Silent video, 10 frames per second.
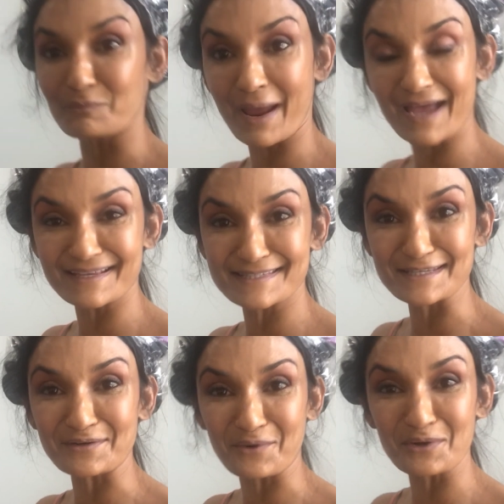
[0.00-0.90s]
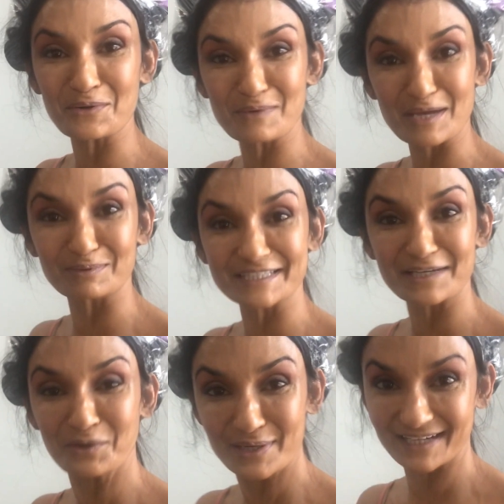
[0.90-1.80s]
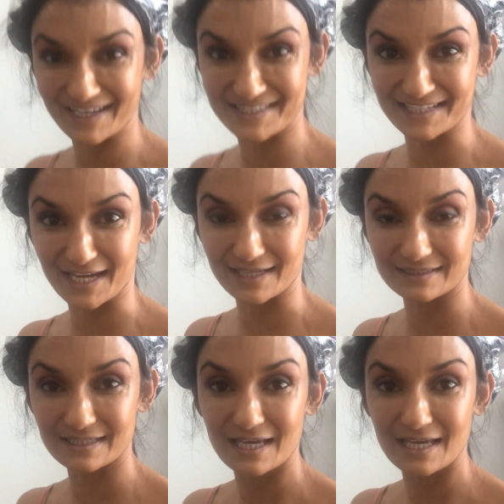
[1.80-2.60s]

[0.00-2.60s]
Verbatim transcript: mess in order to be able to get organized again.